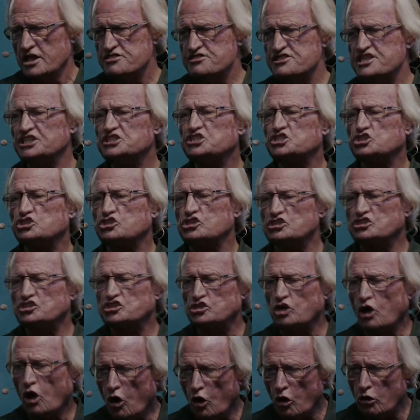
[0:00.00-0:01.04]
that's just
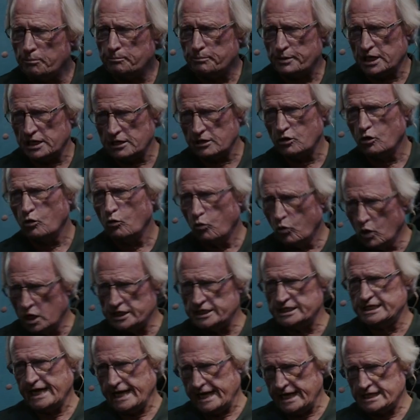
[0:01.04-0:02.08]
hoping one
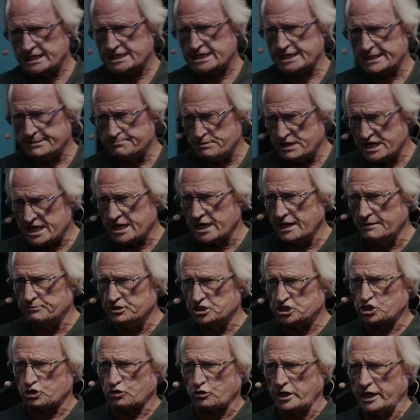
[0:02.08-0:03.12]
day to become a
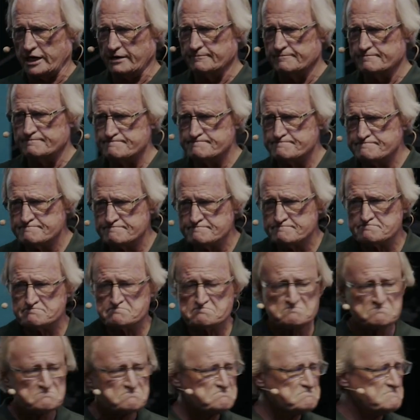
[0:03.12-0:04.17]
tree.
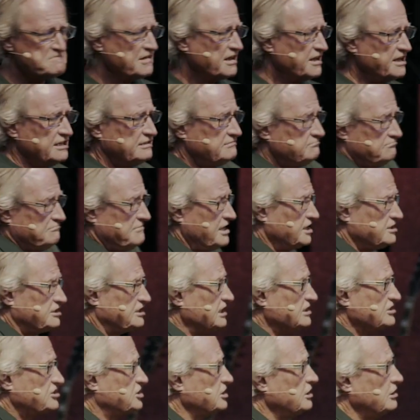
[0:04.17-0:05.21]
It
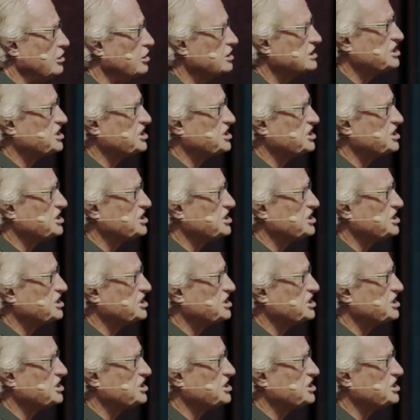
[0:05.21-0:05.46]
doesn't look